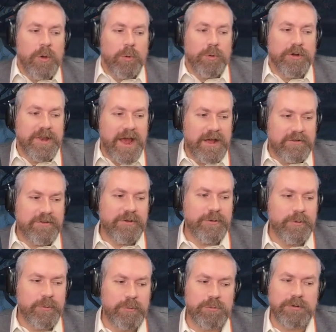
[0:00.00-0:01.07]
We're now
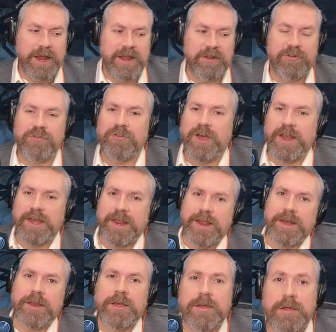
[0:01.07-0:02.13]
to range
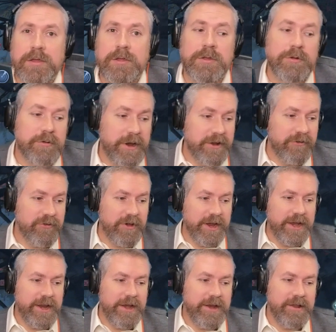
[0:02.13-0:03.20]
finding. Range
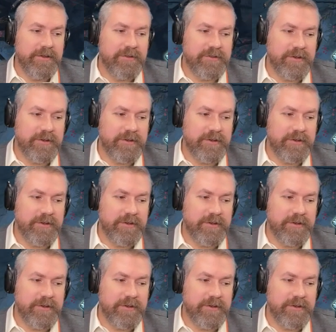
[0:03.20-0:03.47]
finding is